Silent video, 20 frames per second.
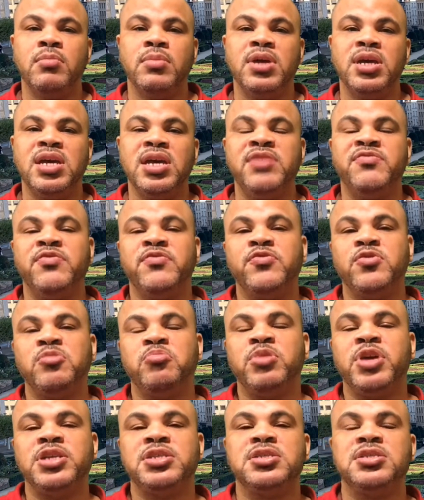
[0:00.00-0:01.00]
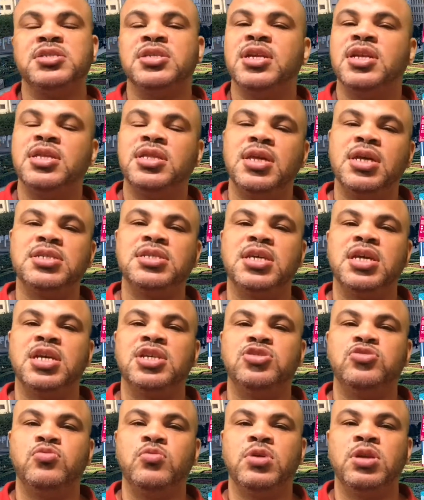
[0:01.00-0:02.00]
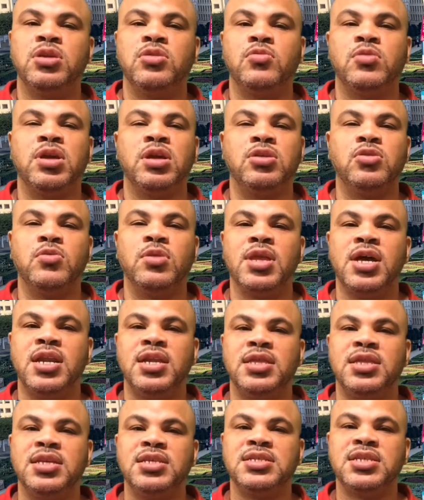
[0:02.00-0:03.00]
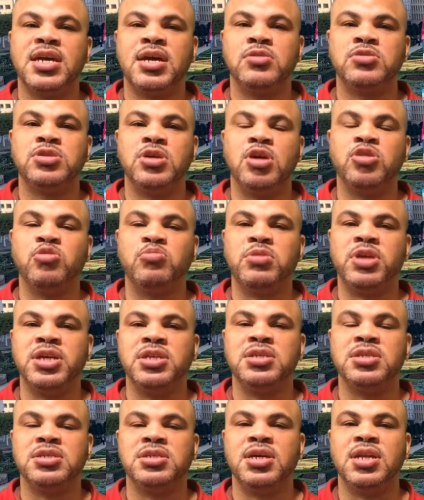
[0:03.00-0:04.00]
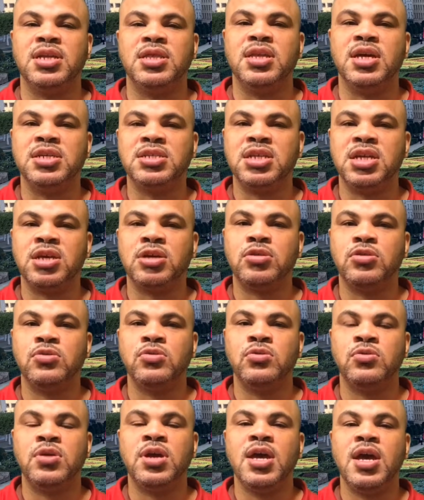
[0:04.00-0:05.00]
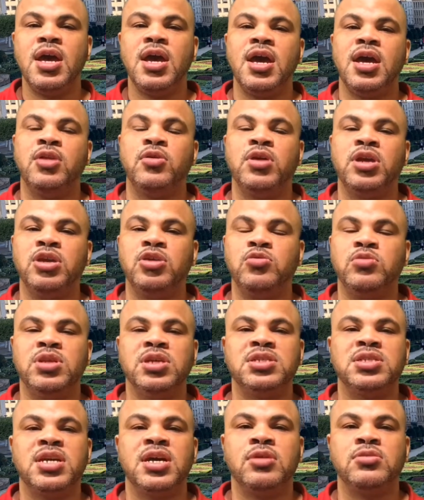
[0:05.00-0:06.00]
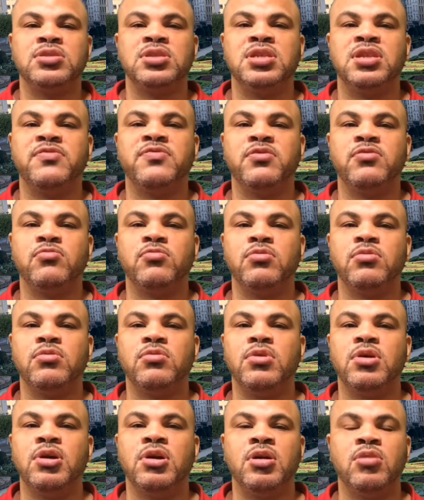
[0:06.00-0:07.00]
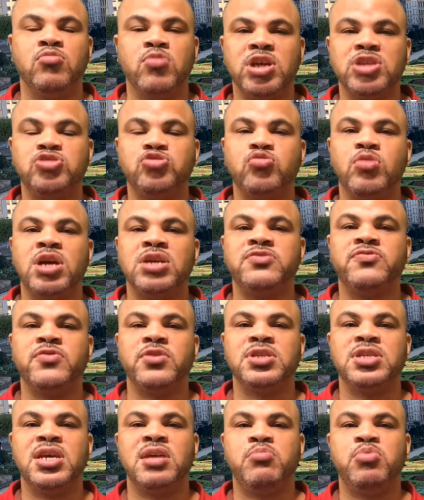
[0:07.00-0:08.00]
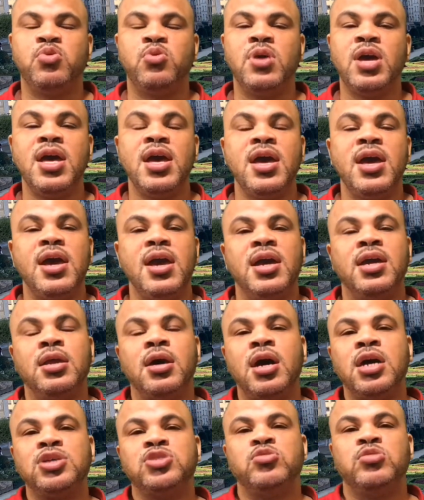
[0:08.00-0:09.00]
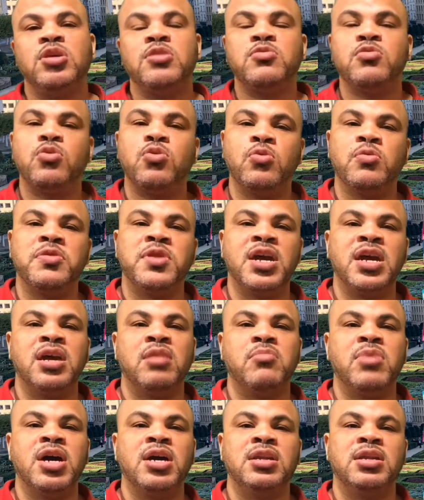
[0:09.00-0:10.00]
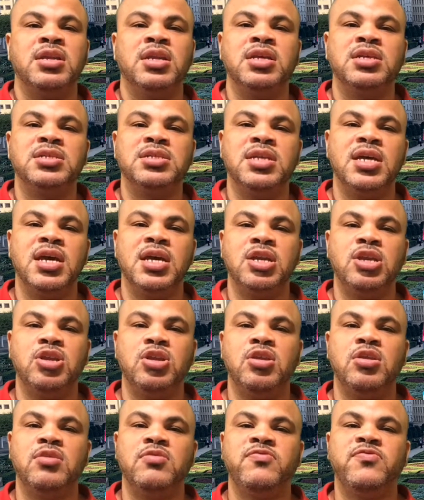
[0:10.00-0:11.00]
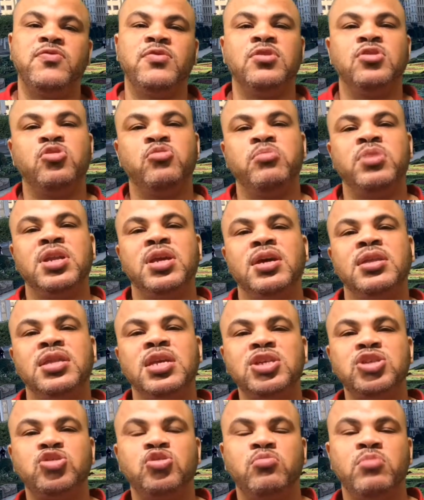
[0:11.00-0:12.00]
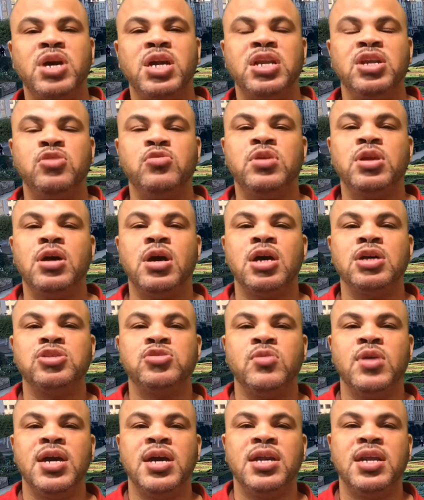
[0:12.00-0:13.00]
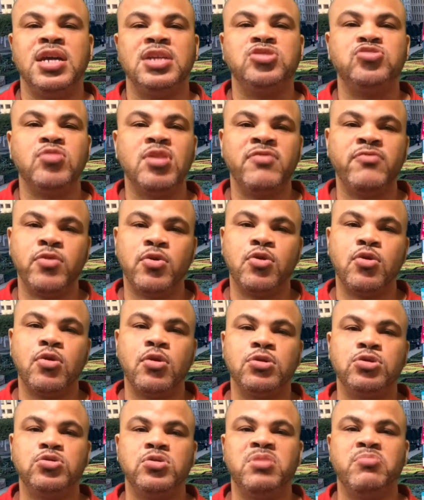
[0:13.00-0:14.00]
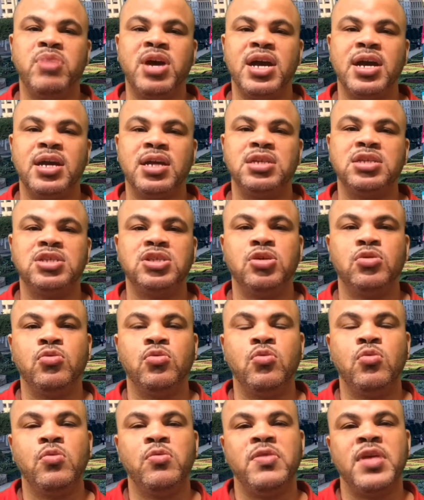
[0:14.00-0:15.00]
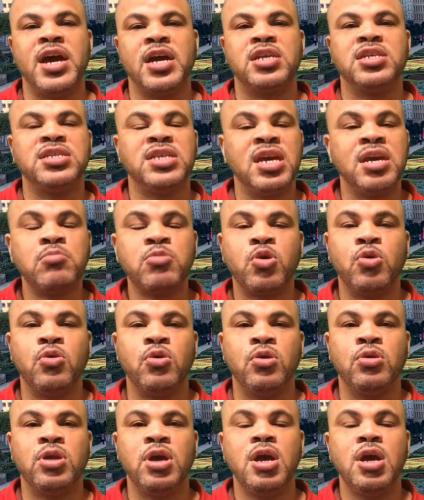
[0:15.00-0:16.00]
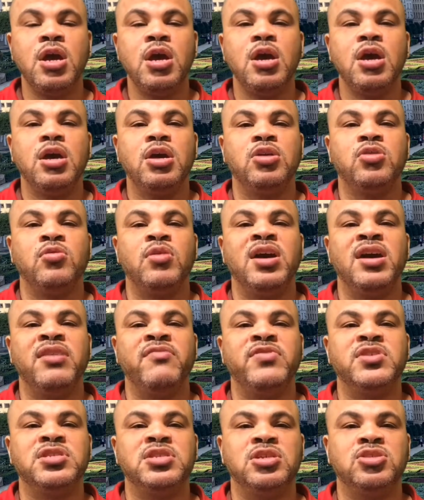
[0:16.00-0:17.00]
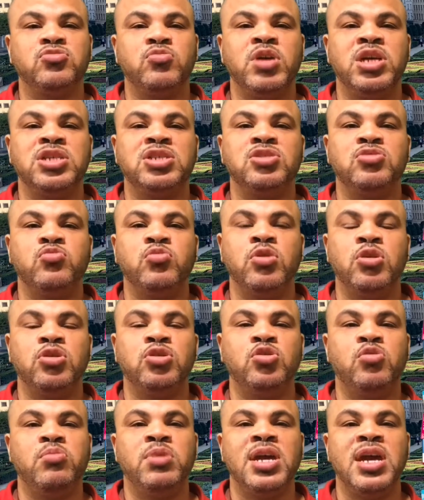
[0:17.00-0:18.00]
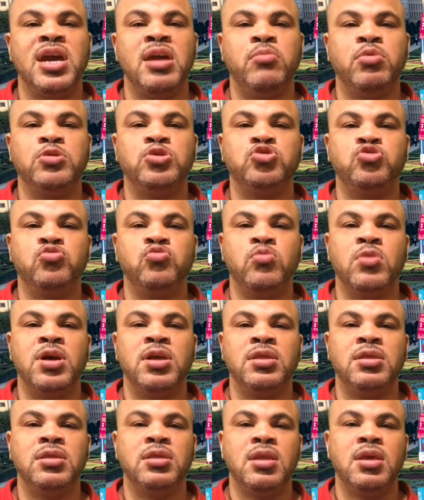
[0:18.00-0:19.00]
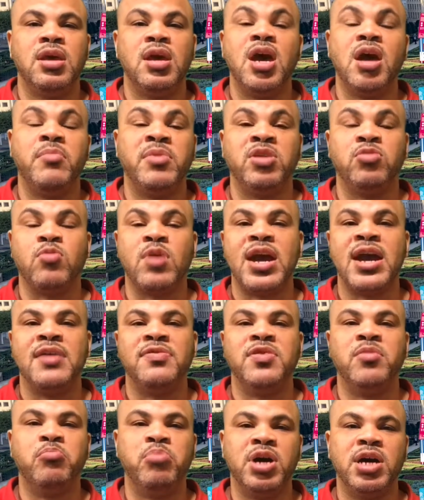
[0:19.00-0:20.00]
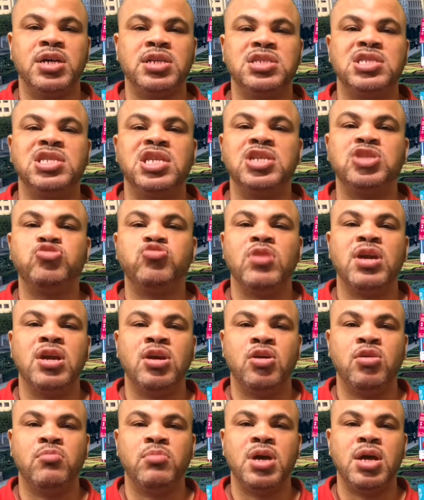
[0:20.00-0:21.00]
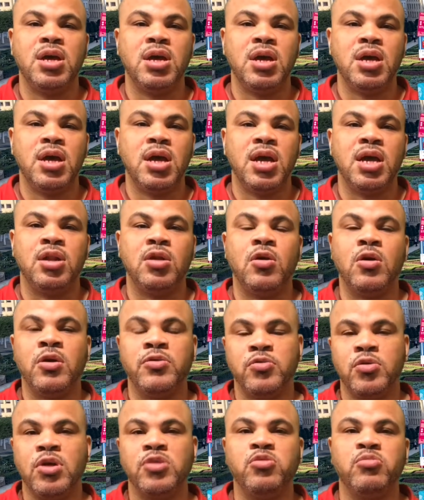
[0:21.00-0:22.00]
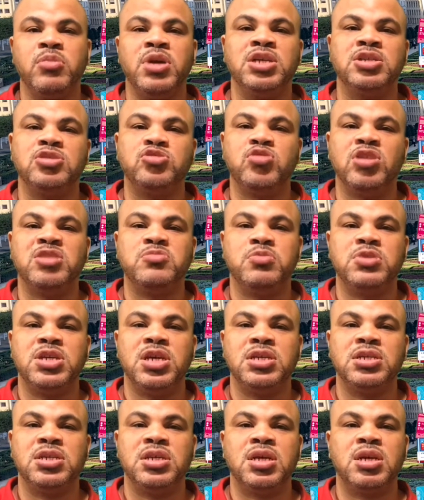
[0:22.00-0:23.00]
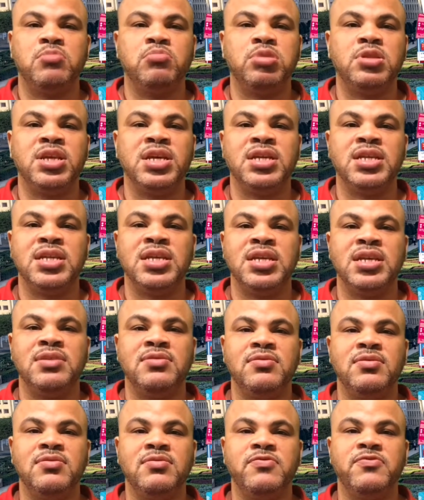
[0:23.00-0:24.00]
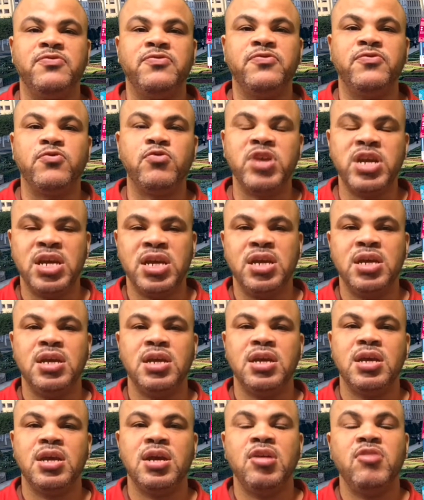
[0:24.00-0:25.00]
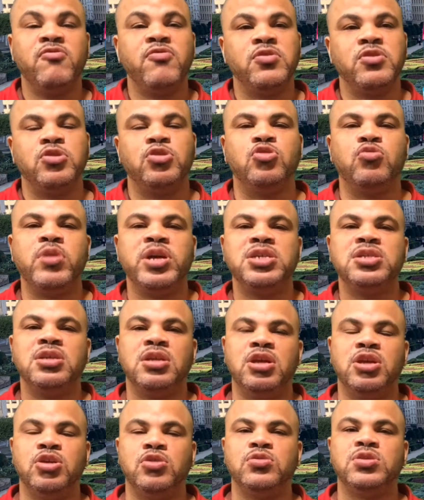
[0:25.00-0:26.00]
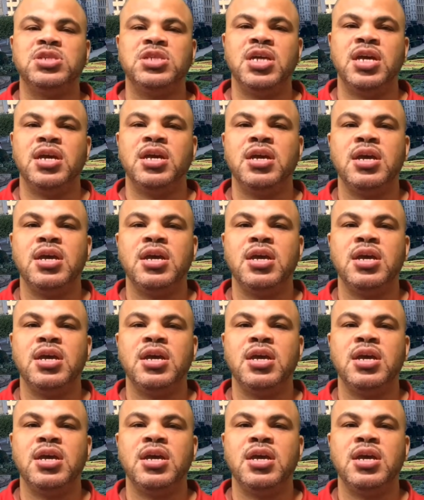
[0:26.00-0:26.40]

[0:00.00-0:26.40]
Even for the places that it doesn't get you in, it'll give you a lot of discounts to other places that it doesn't include. It'll give you discounts to different restaurants, for example. And also another cool thing about it is that for a little bit additional money, you can also add a travel card to the package. So on that same card, you'll have a situation where you'll be able to ride the bus, the tram, and all the other means of transportation completely free for the duration of your stay.